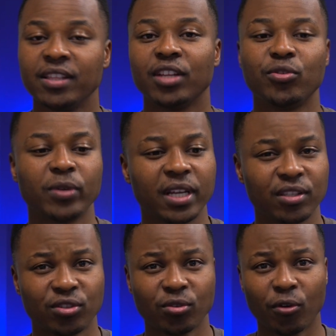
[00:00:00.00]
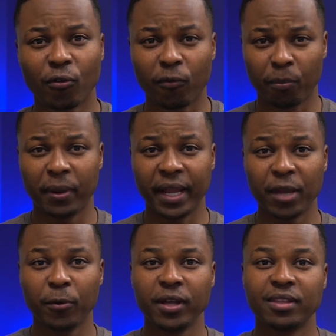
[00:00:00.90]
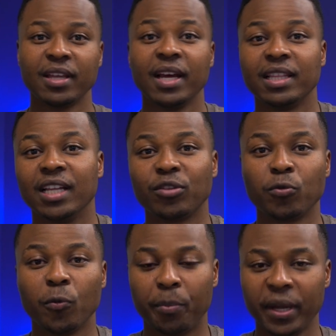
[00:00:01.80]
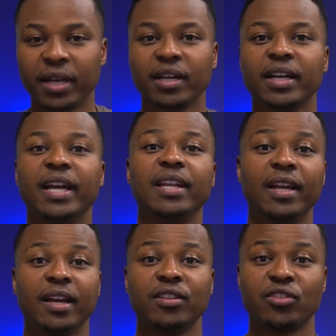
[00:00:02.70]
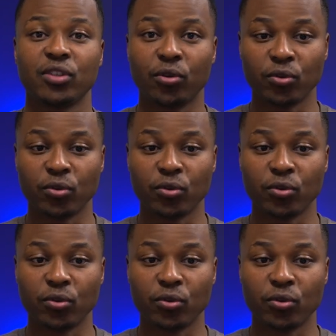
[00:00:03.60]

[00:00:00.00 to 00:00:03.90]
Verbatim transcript: that you can sort of play with that will better enhance your